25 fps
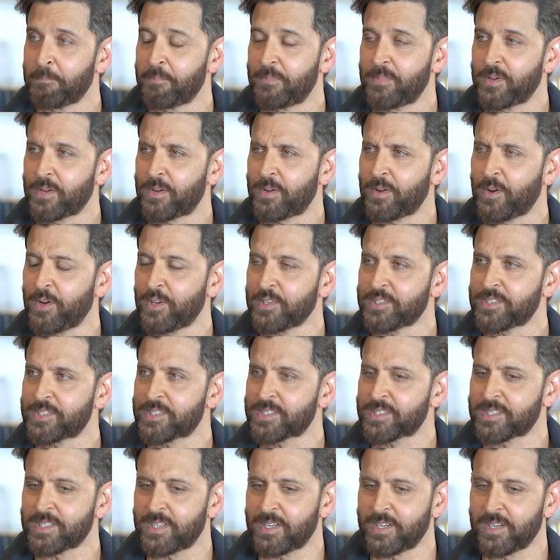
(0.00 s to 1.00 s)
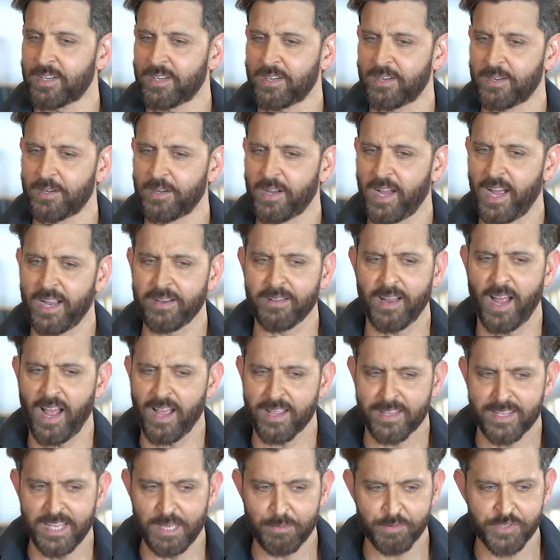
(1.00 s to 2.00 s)
Because and
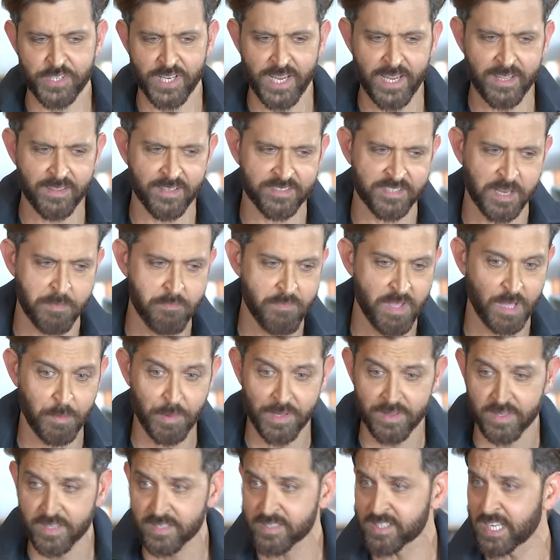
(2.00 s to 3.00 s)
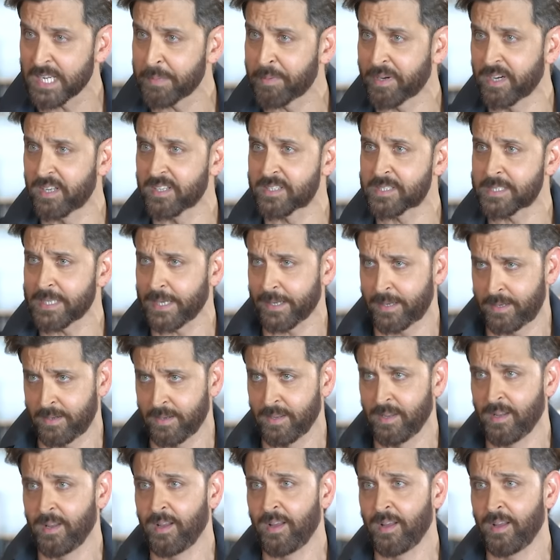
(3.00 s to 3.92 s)
I keep saying this, and maybe this time it'll stick.